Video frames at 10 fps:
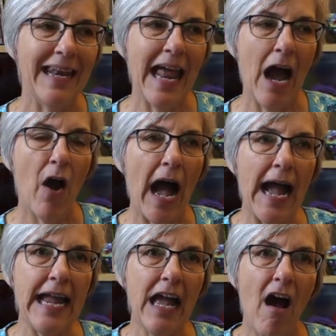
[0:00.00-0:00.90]
Now,
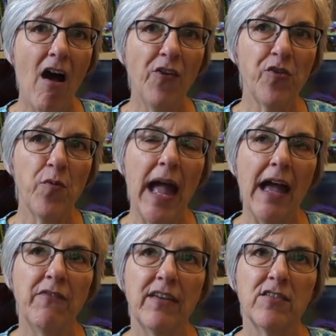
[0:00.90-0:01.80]
I also
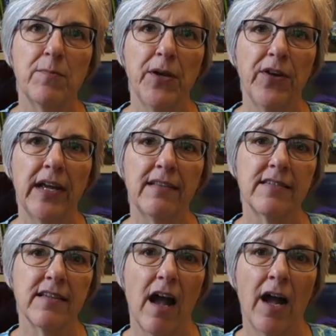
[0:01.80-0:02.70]
have experience